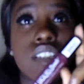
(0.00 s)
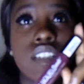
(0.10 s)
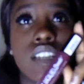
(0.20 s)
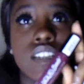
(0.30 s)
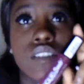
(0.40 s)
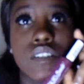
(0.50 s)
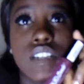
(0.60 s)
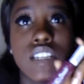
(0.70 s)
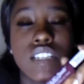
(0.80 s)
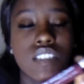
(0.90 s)
and I saw
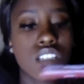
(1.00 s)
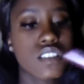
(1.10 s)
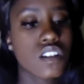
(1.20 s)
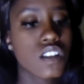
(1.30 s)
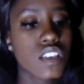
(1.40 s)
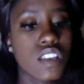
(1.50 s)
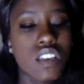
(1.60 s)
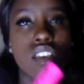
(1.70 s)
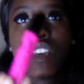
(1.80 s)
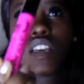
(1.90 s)
this at Target
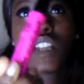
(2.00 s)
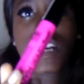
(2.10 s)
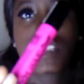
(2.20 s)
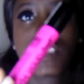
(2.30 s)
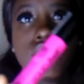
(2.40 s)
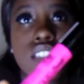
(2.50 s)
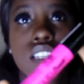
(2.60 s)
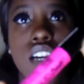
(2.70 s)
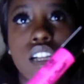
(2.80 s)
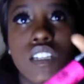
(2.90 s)
and I got this
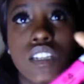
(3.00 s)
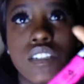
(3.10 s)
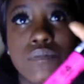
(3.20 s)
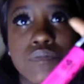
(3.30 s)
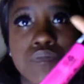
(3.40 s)
color.